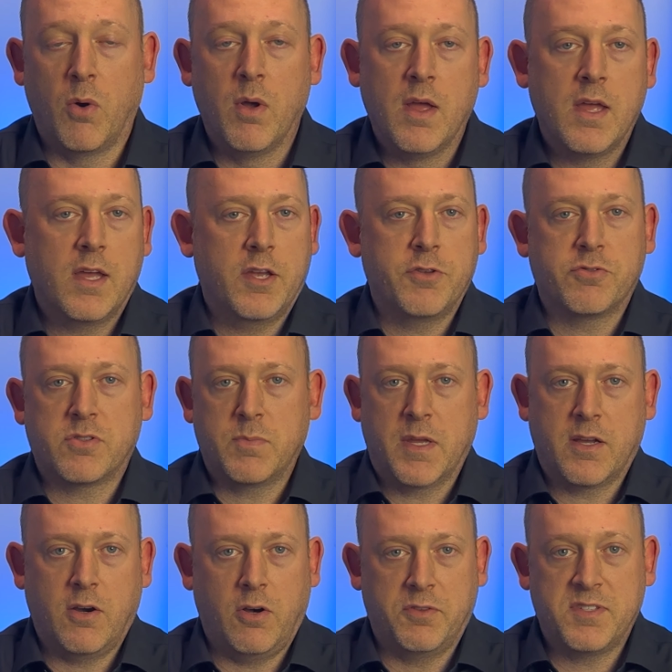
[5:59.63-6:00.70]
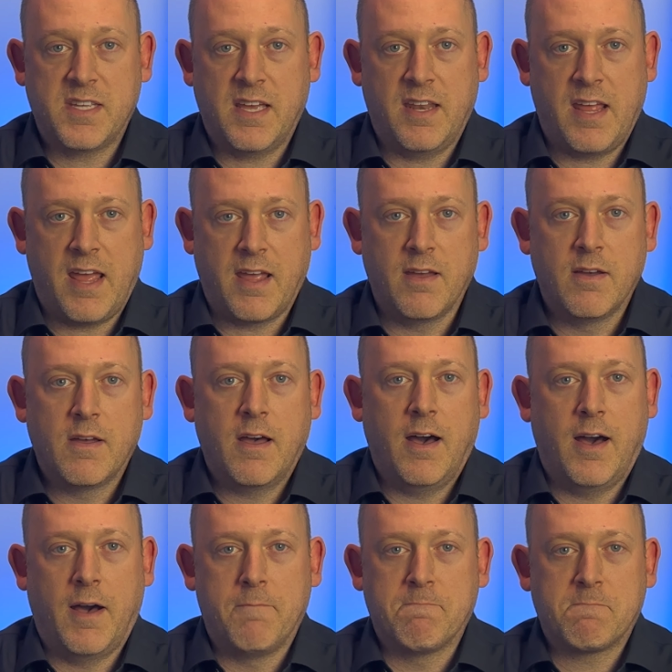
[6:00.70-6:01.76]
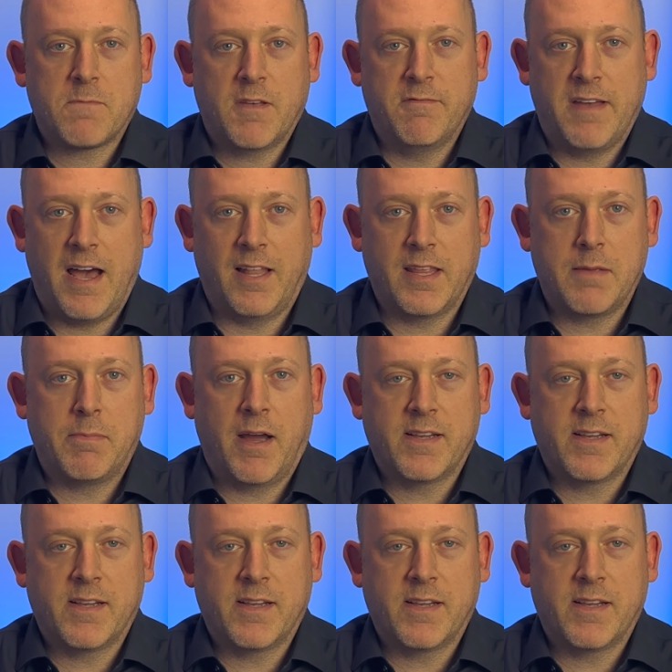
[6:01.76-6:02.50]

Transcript: It used to be called D N A um, Valley by